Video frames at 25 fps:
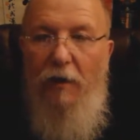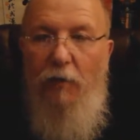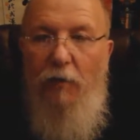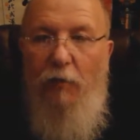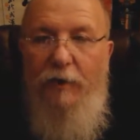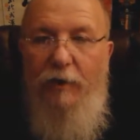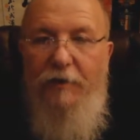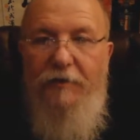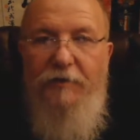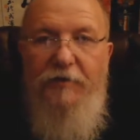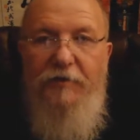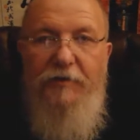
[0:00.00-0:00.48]

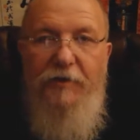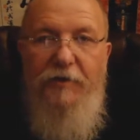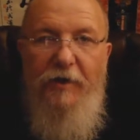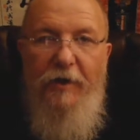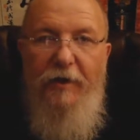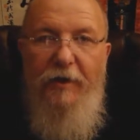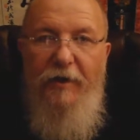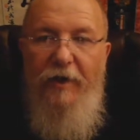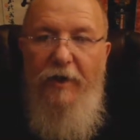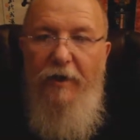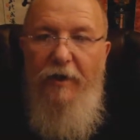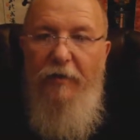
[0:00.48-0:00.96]
we are
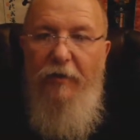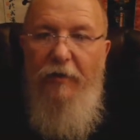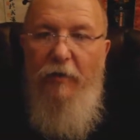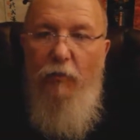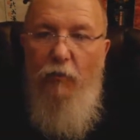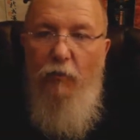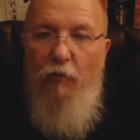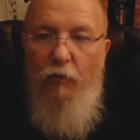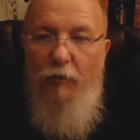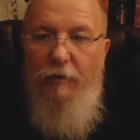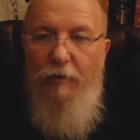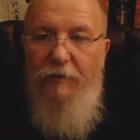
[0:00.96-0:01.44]
studying the
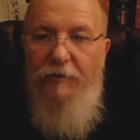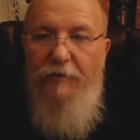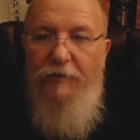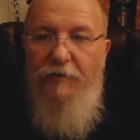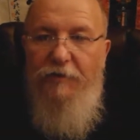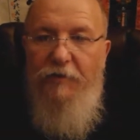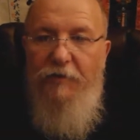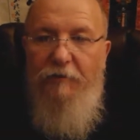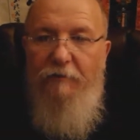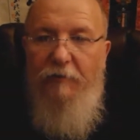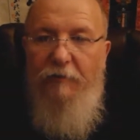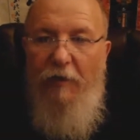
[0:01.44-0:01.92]

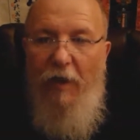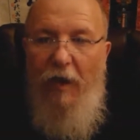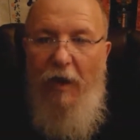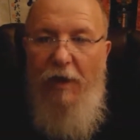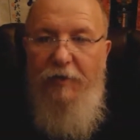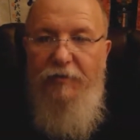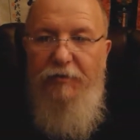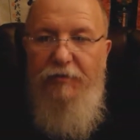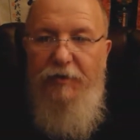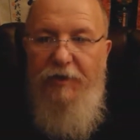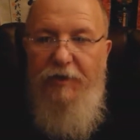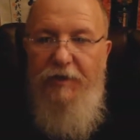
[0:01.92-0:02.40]
roots of
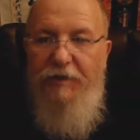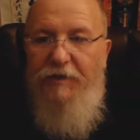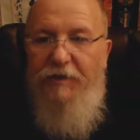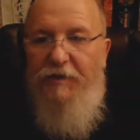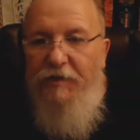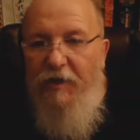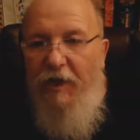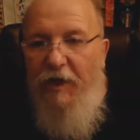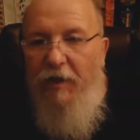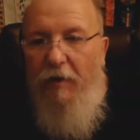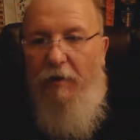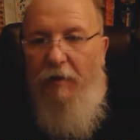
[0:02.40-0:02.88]
logic
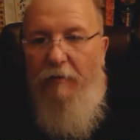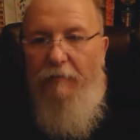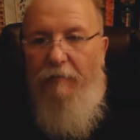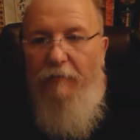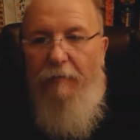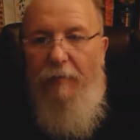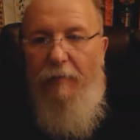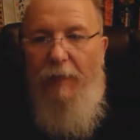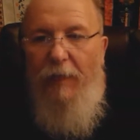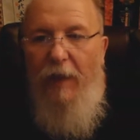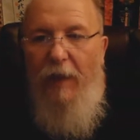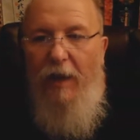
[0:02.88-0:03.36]
itself.
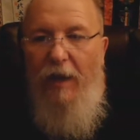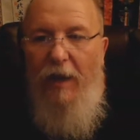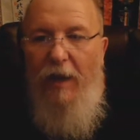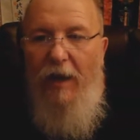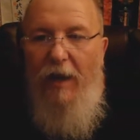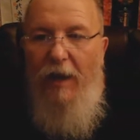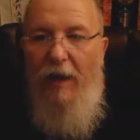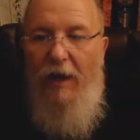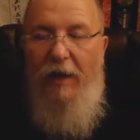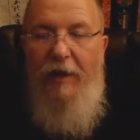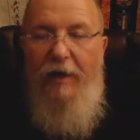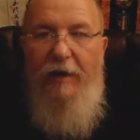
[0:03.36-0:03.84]

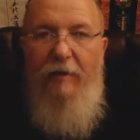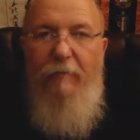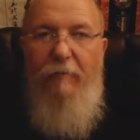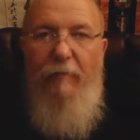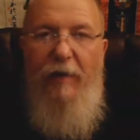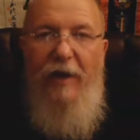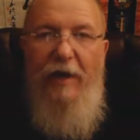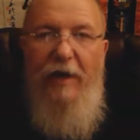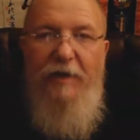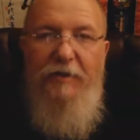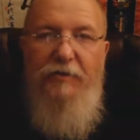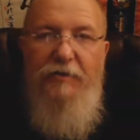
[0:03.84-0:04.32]
And in
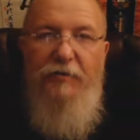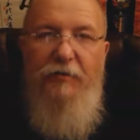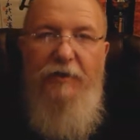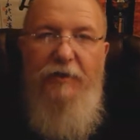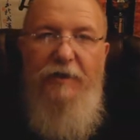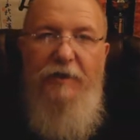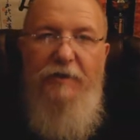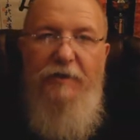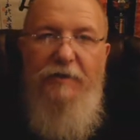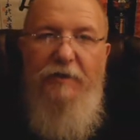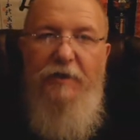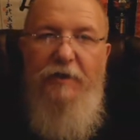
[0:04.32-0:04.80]

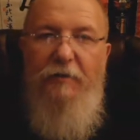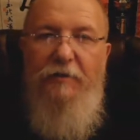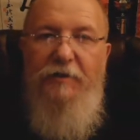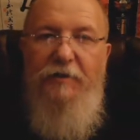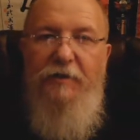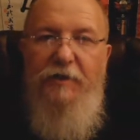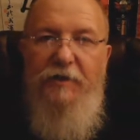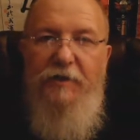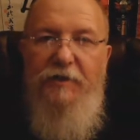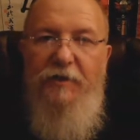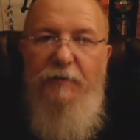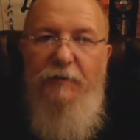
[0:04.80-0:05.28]
mastering his little
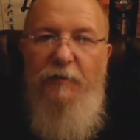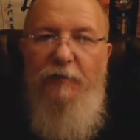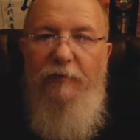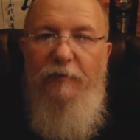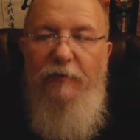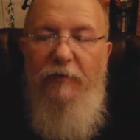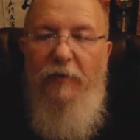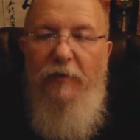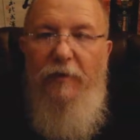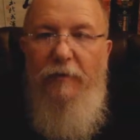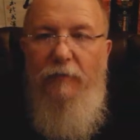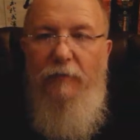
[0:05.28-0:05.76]
system of
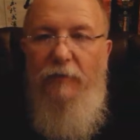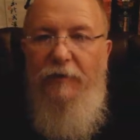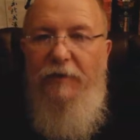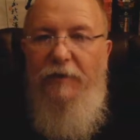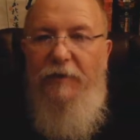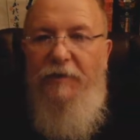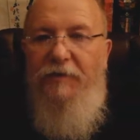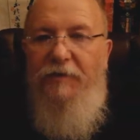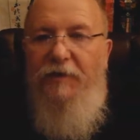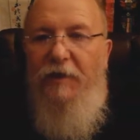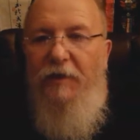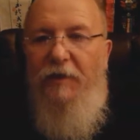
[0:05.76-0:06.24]
thought with
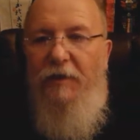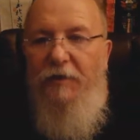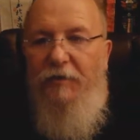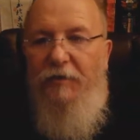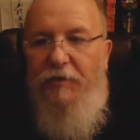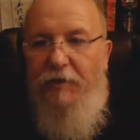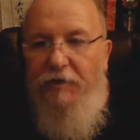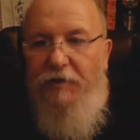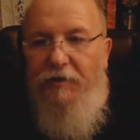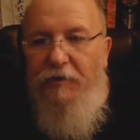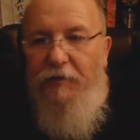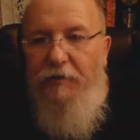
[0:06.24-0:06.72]
the
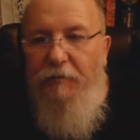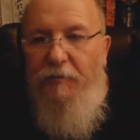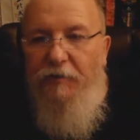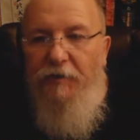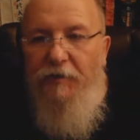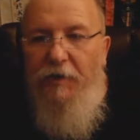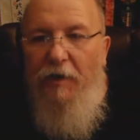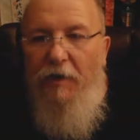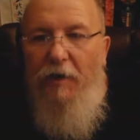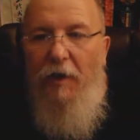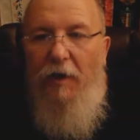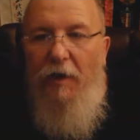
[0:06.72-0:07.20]

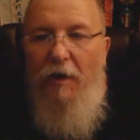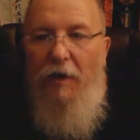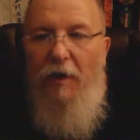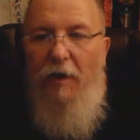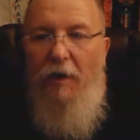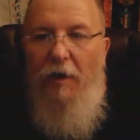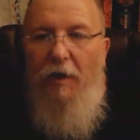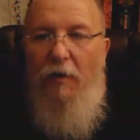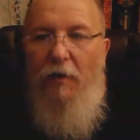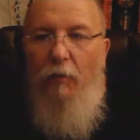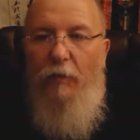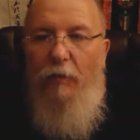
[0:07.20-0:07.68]
syllogisms,
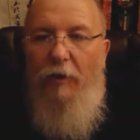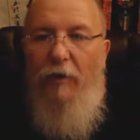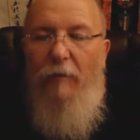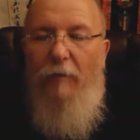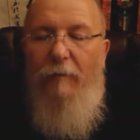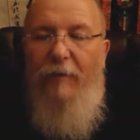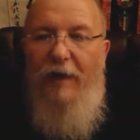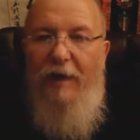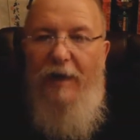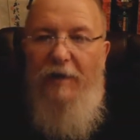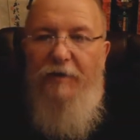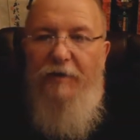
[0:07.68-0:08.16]
we are
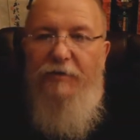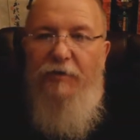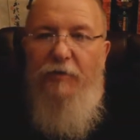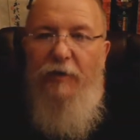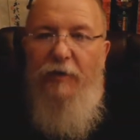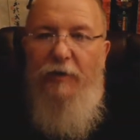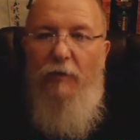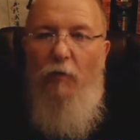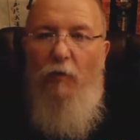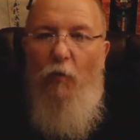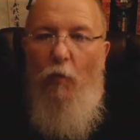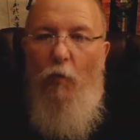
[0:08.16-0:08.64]

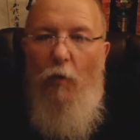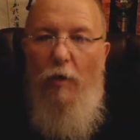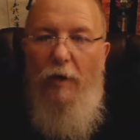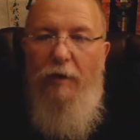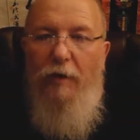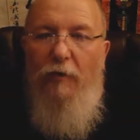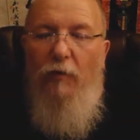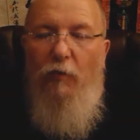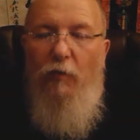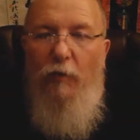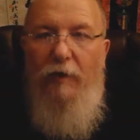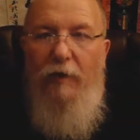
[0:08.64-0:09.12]
mastering
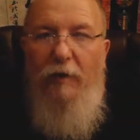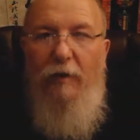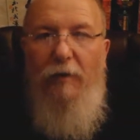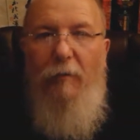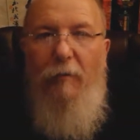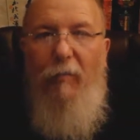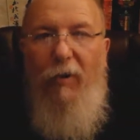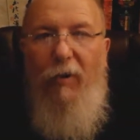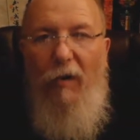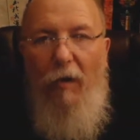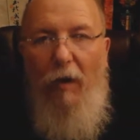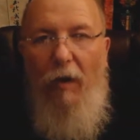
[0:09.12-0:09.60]
one real
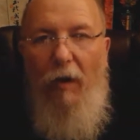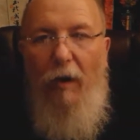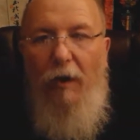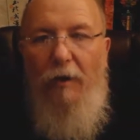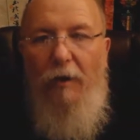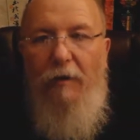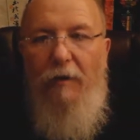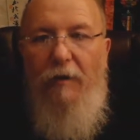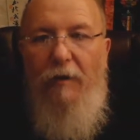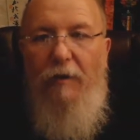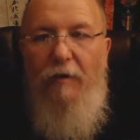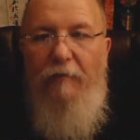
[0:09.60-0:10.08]

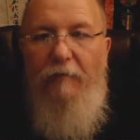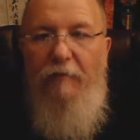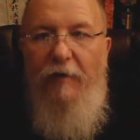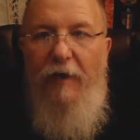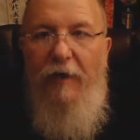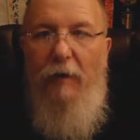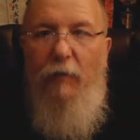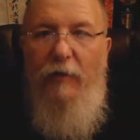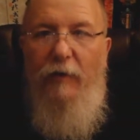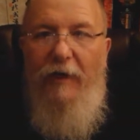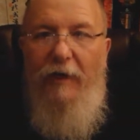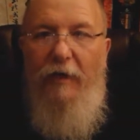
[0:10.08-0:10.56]
part of
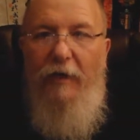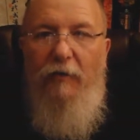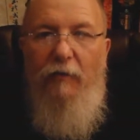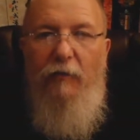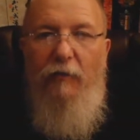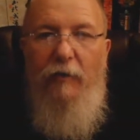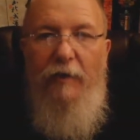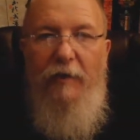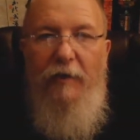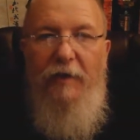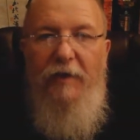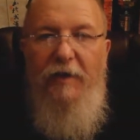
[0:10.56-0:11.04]
how we can
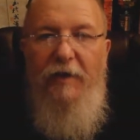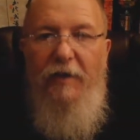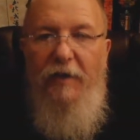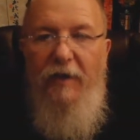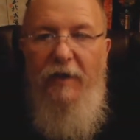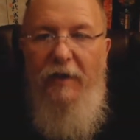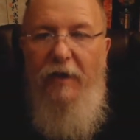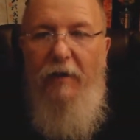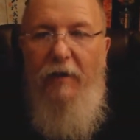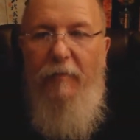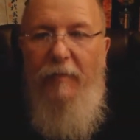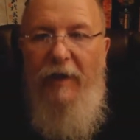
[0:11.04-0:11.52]
really
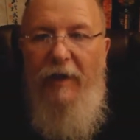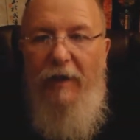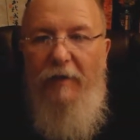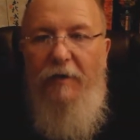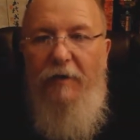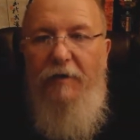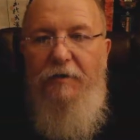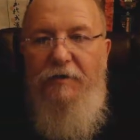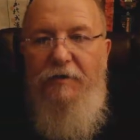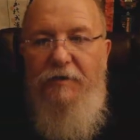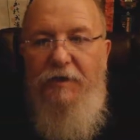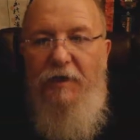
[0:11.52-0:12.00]
think about
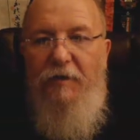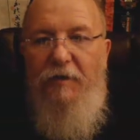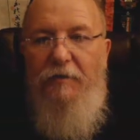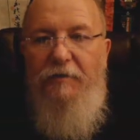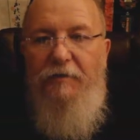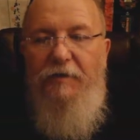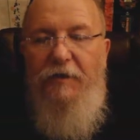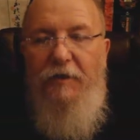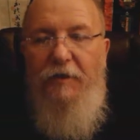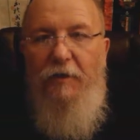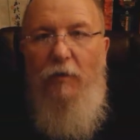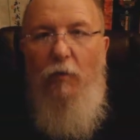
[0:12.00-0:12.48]

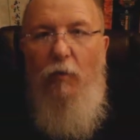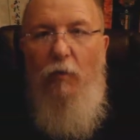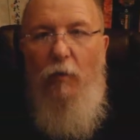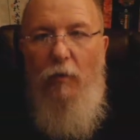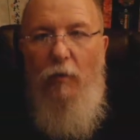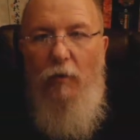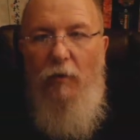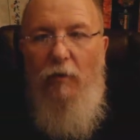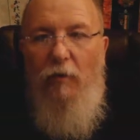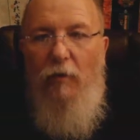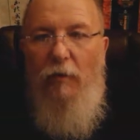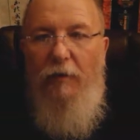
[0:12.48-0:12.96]
ourselves in the
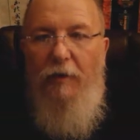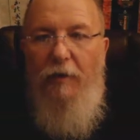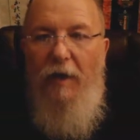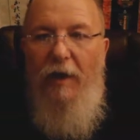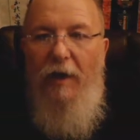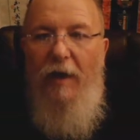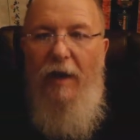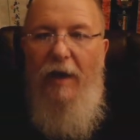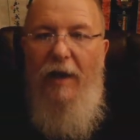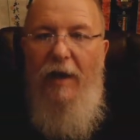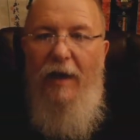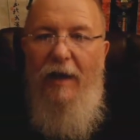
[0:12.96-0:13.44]
world
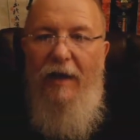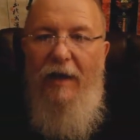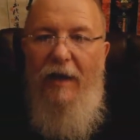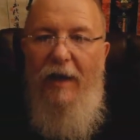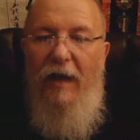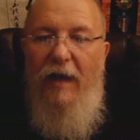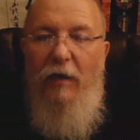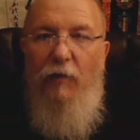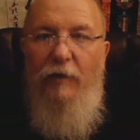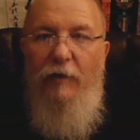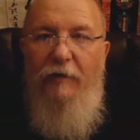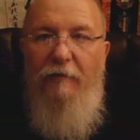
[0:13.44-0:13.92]
and
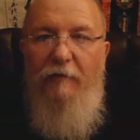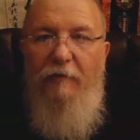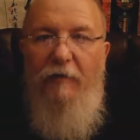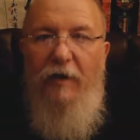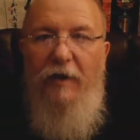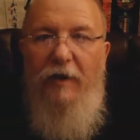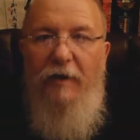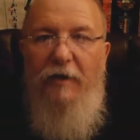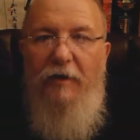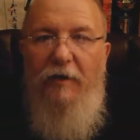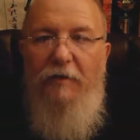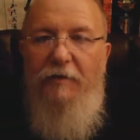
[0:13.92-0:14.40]
how we
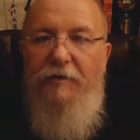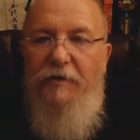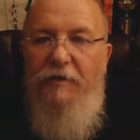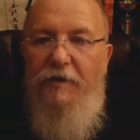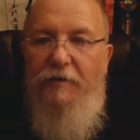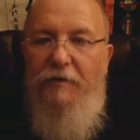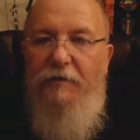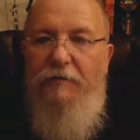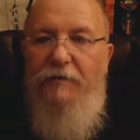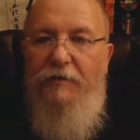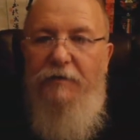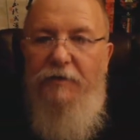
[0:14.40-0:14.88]
find
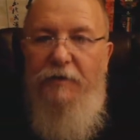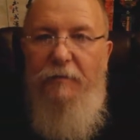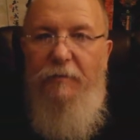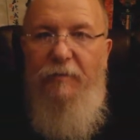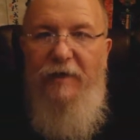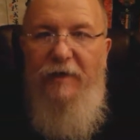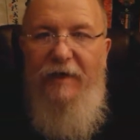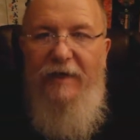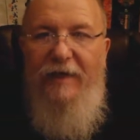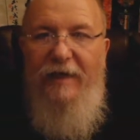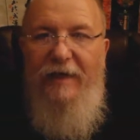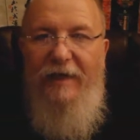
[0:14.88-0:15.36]
ourselves to
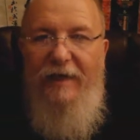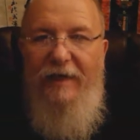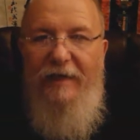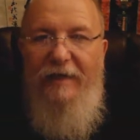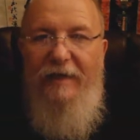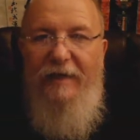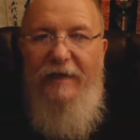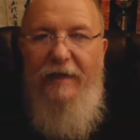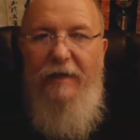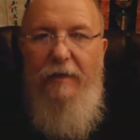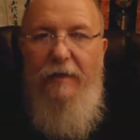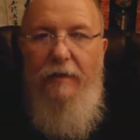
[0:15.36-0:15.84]
be in
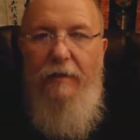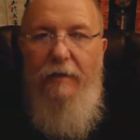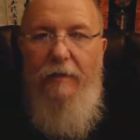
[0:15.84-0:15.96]
it.